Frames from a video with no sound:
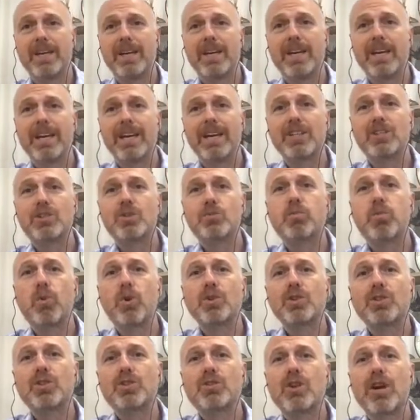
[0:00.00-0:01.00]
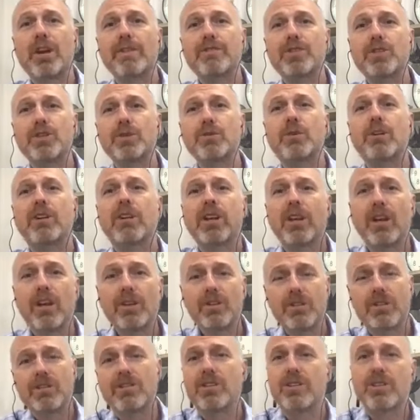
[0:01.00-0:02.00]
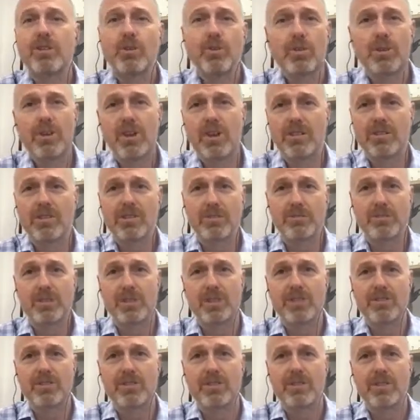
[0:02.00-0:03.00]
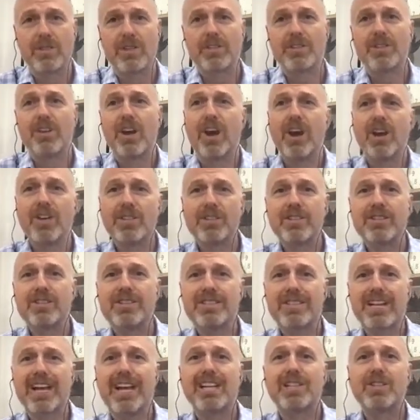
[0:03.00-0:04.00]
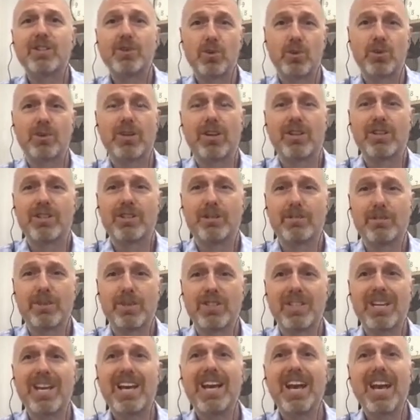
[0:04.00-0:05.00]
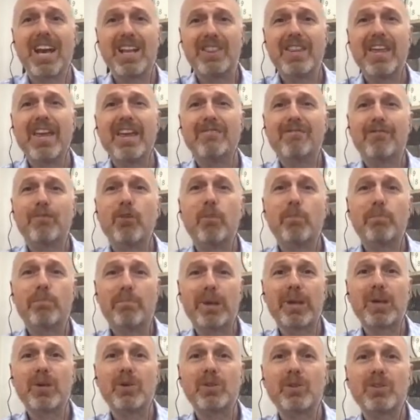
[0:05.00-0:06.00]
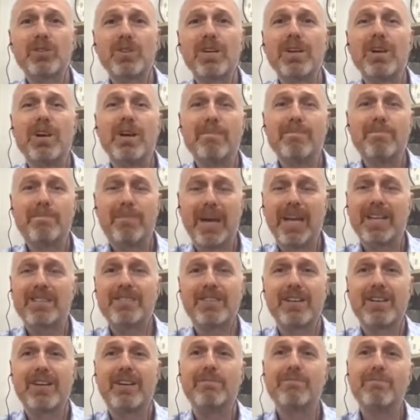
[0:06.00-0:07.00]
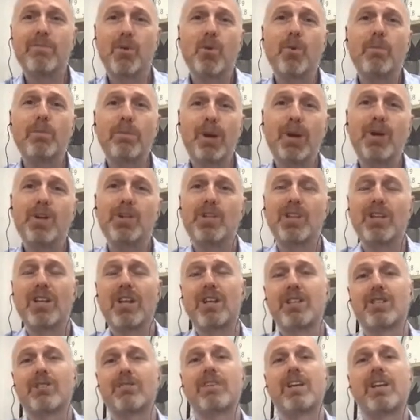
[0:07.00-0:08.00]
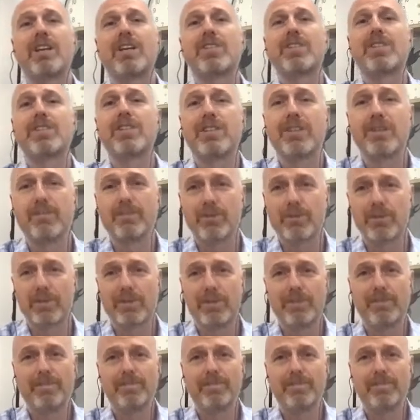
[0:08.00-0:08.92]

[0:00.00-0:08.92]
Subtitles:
It's what drives you closer to your customers, to understand your customers, and therefore build better, more personalized relationships with them.